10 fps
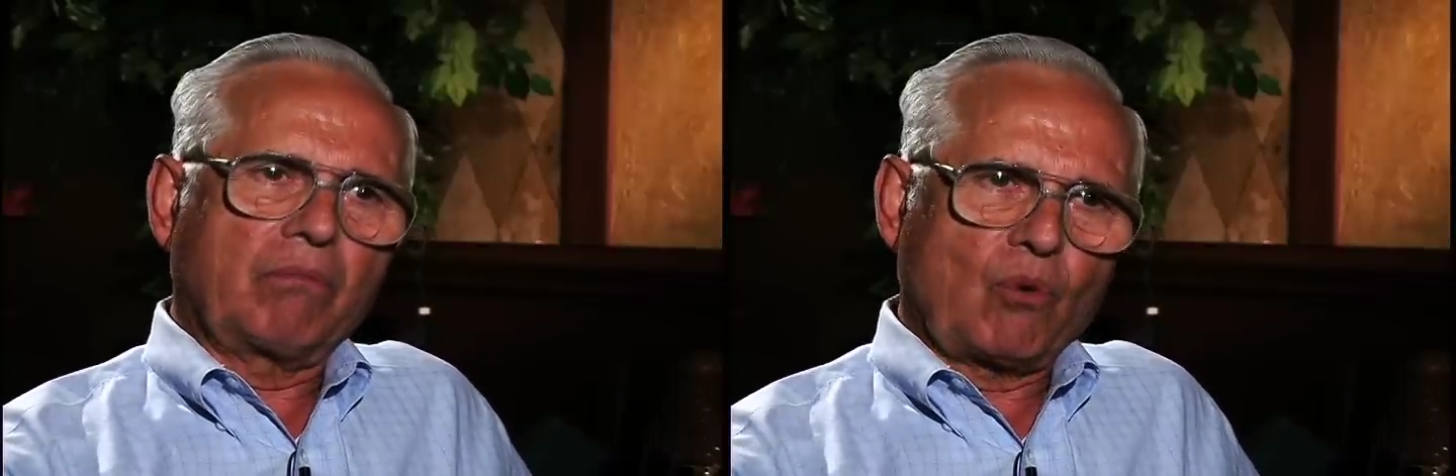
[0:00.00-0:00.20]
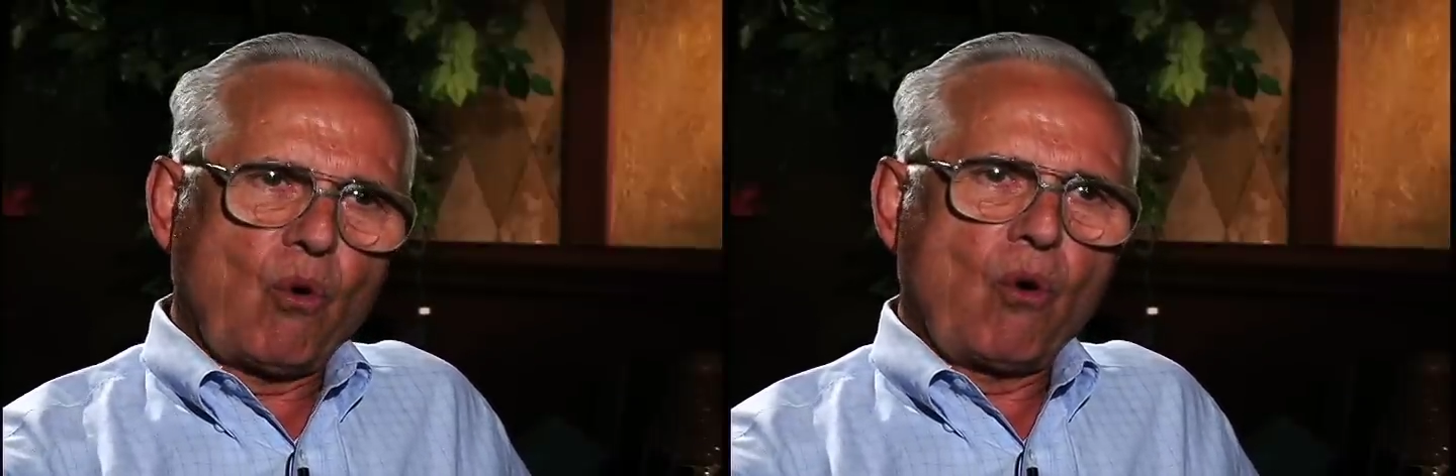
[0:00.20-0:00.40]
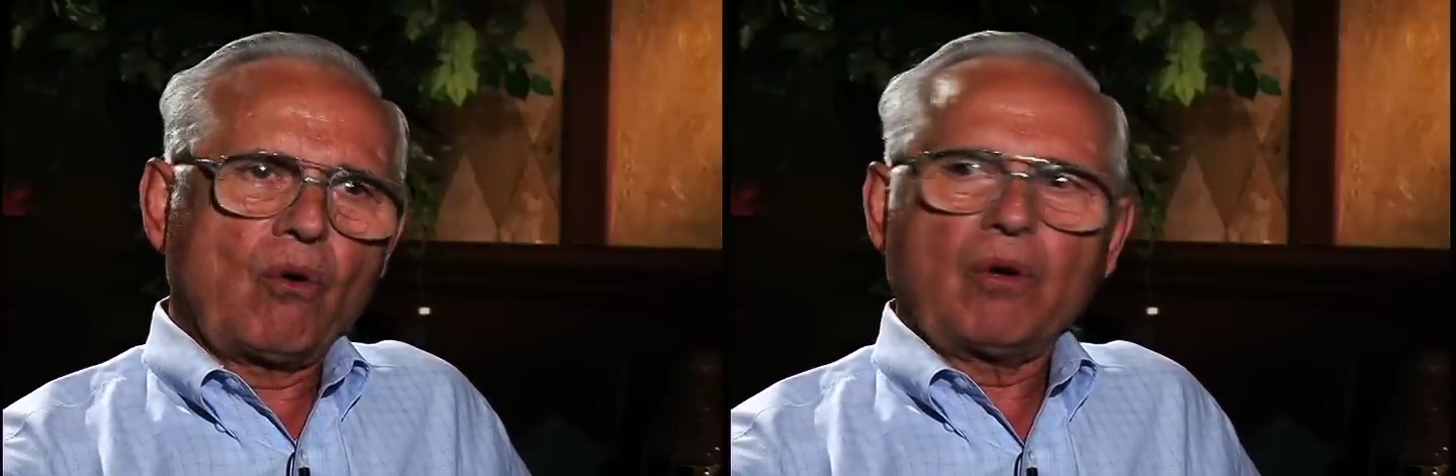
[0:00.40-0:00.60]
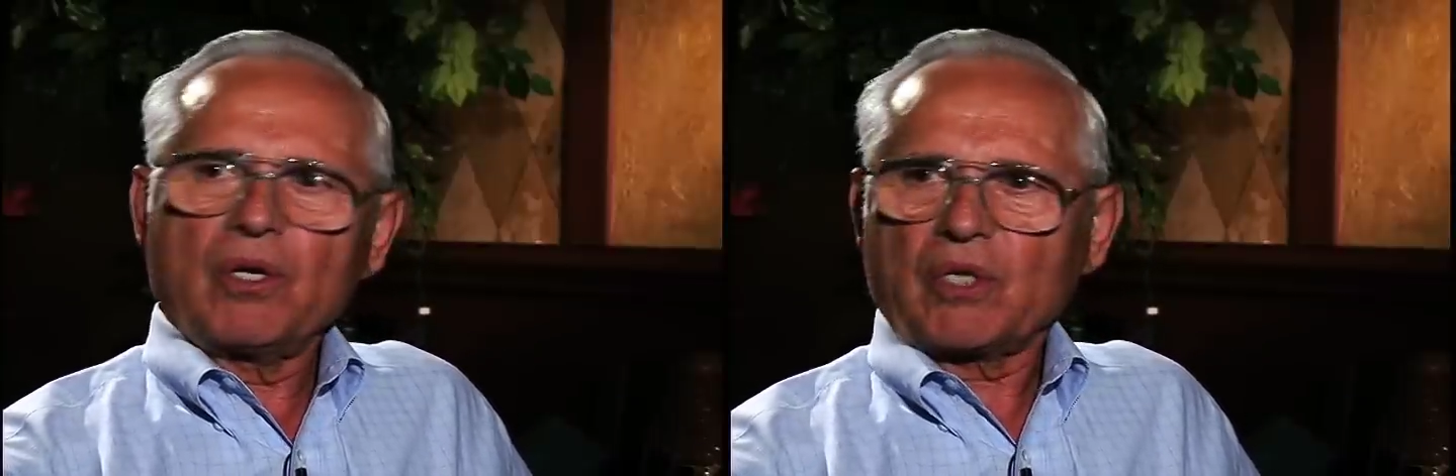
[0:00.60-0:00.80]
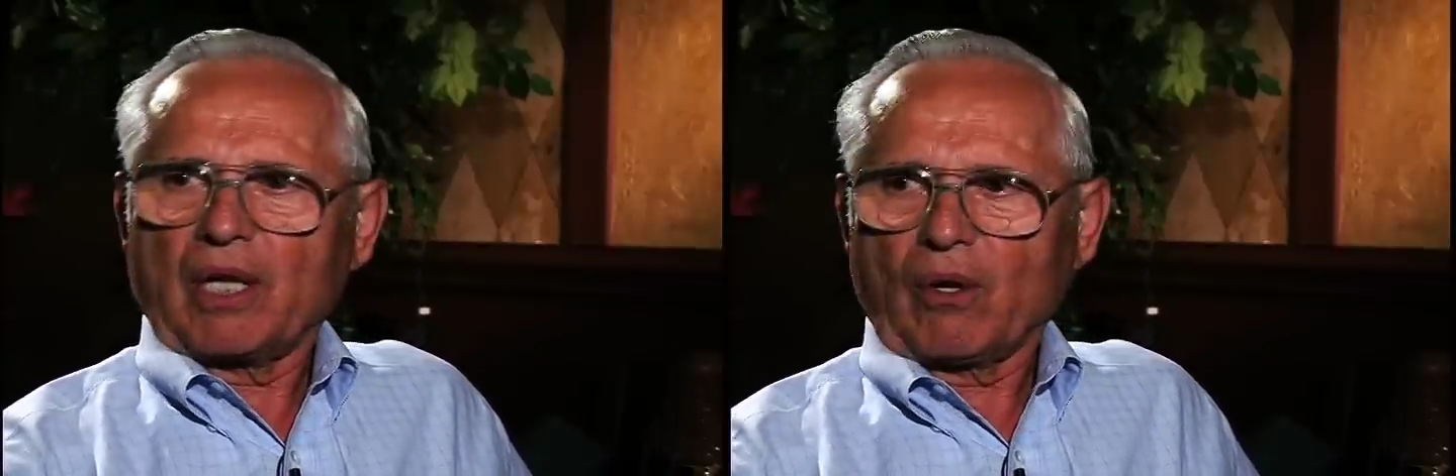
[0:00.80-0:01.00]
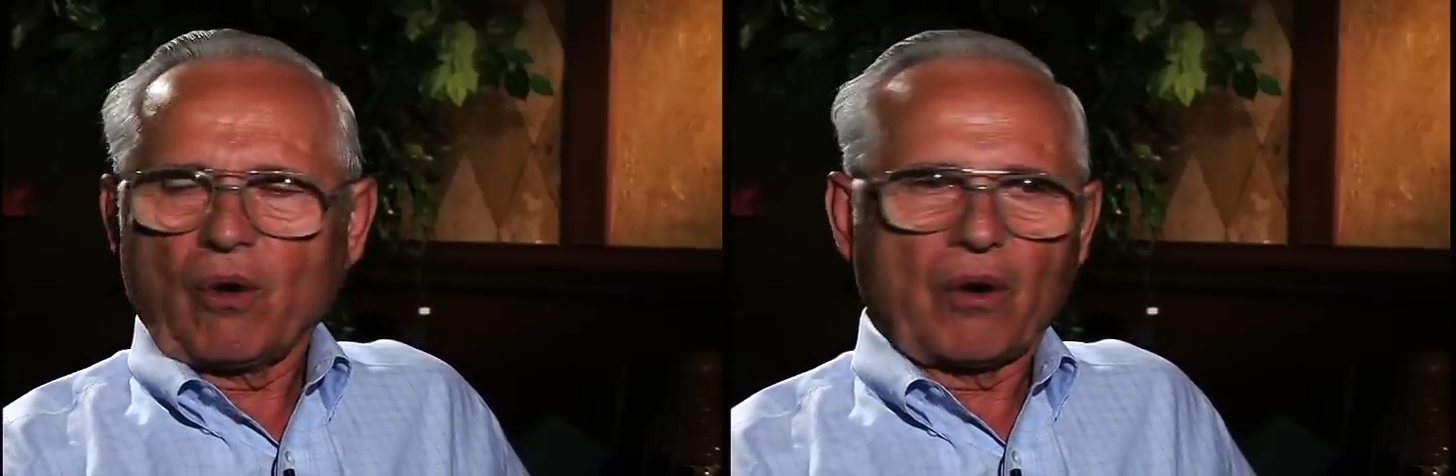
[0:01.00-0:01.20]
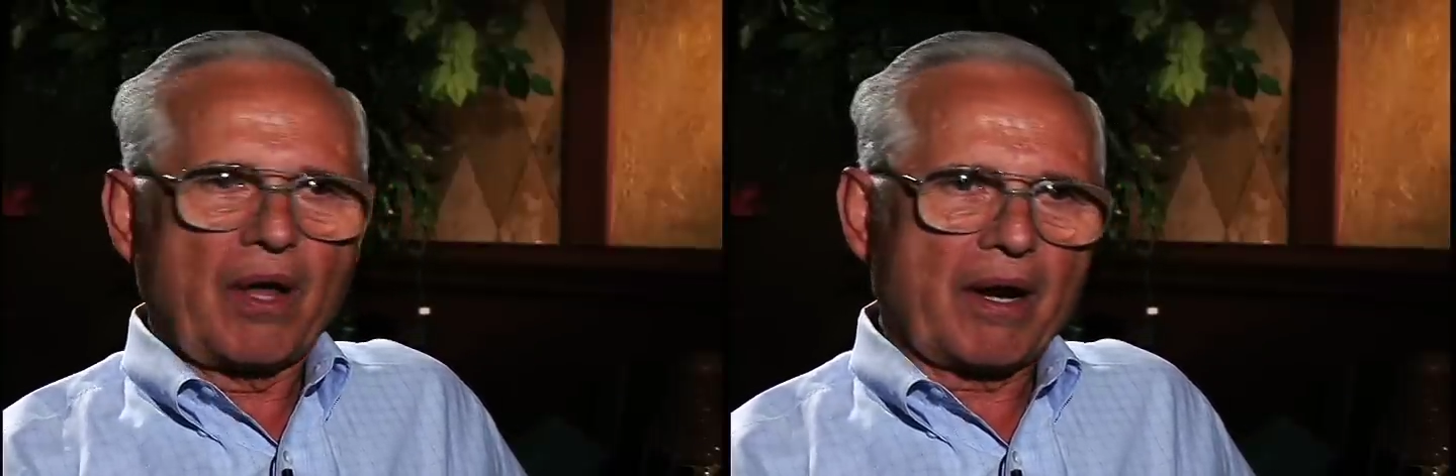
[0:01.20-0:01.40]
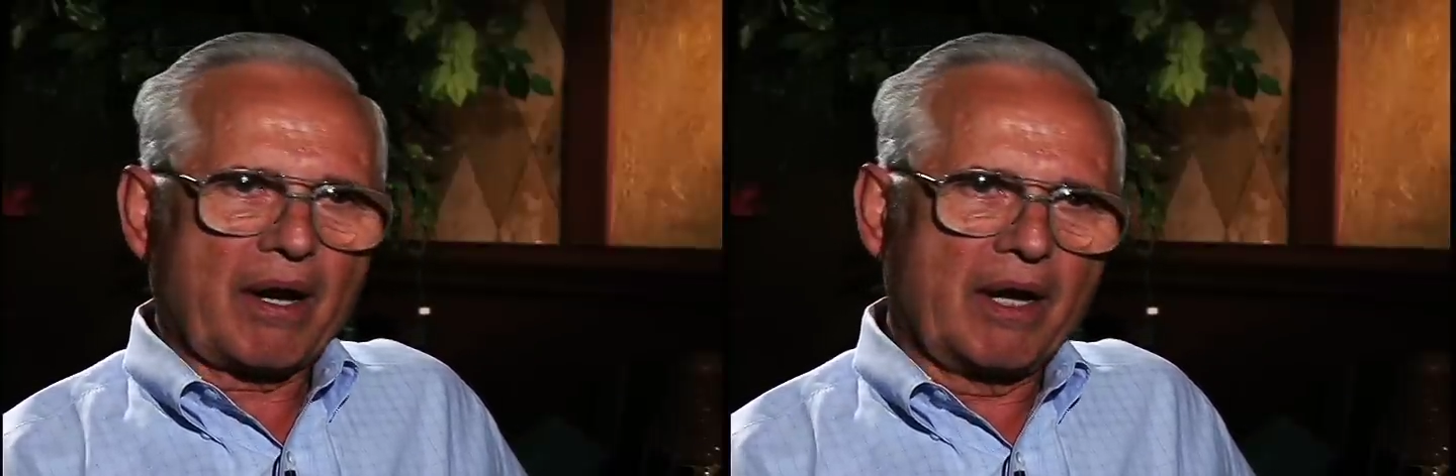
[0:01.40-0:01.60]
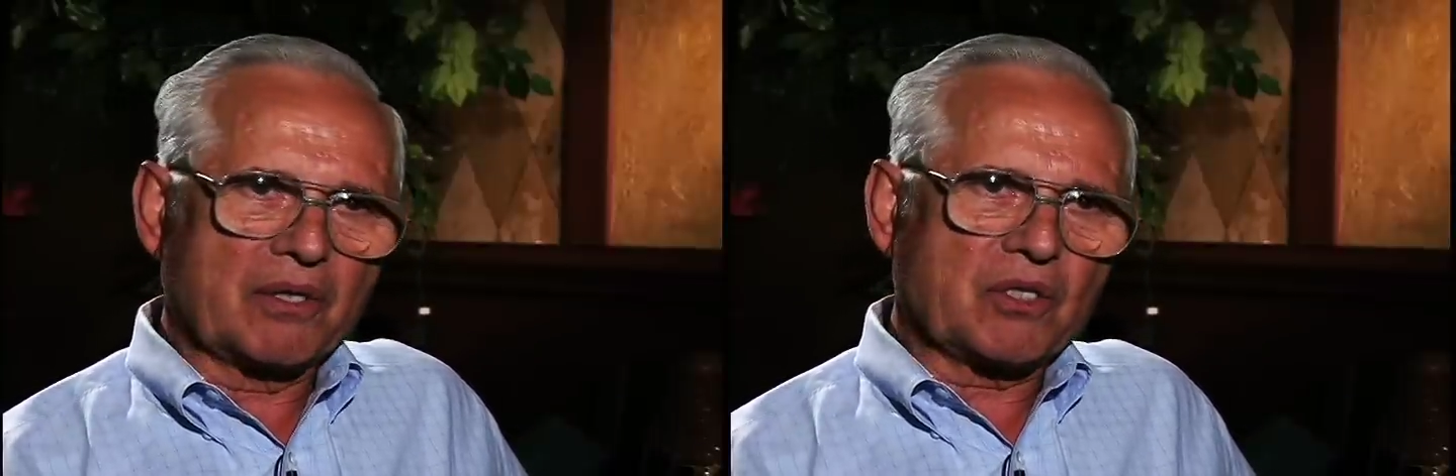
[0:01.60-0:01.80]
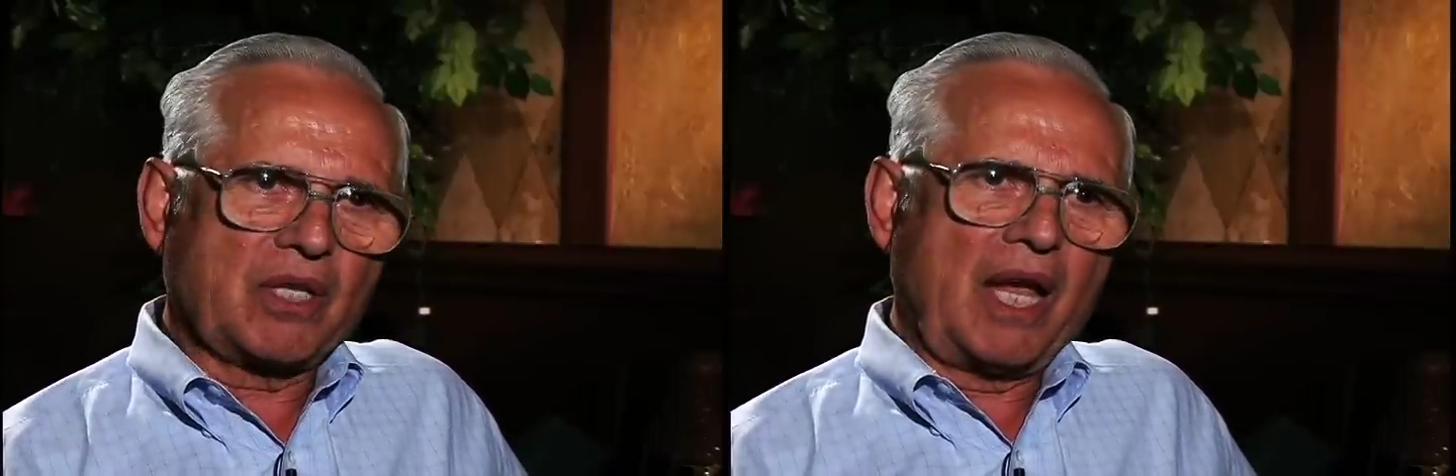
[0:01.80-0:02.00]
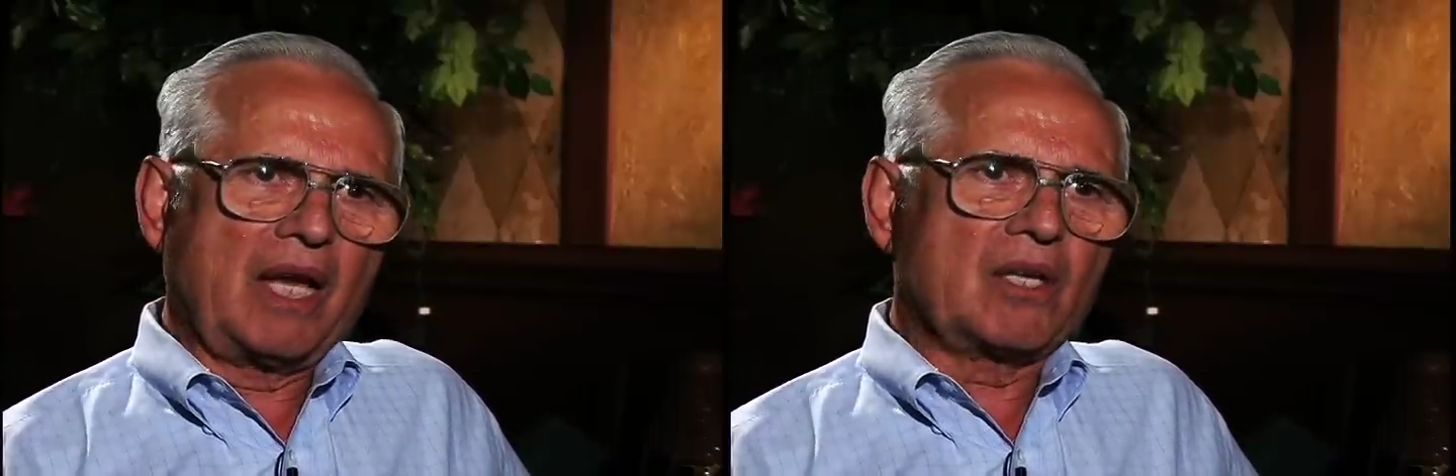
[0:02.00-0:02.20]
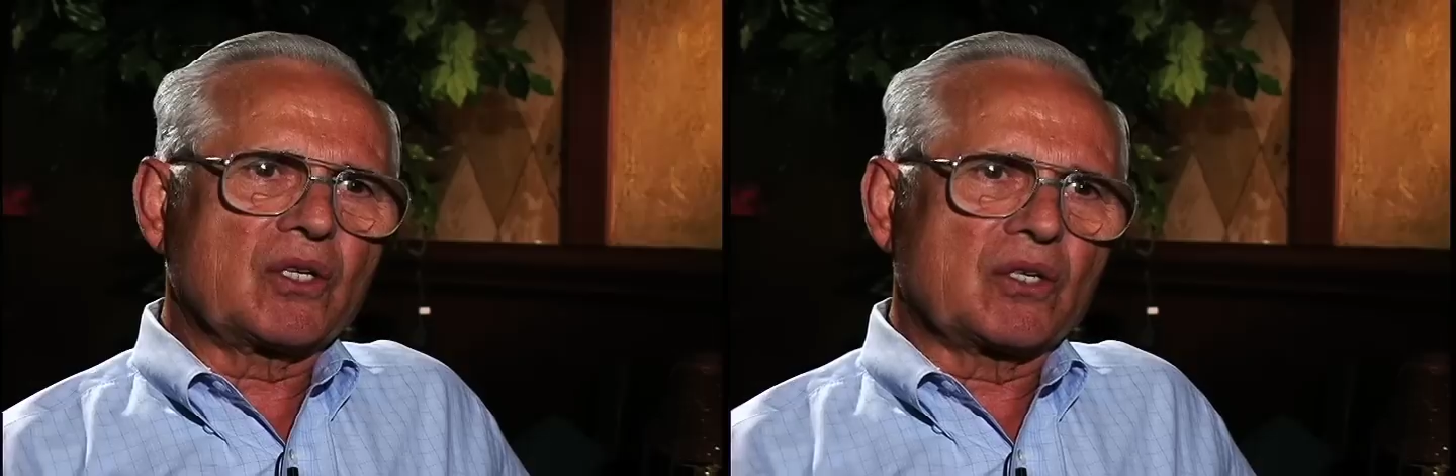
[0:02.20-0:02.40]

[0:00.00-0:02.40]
cook, he started learning how to cut steaks,